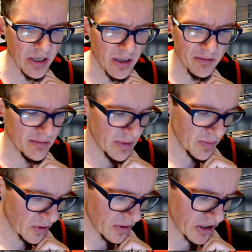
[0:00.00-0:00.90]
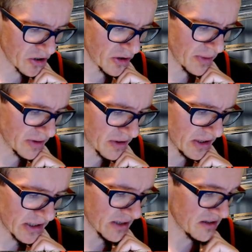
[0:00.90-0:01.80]
I'm not really sure about the
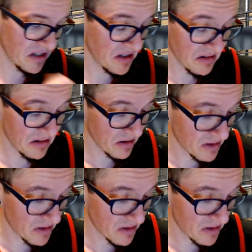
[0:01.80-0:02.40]
details, and the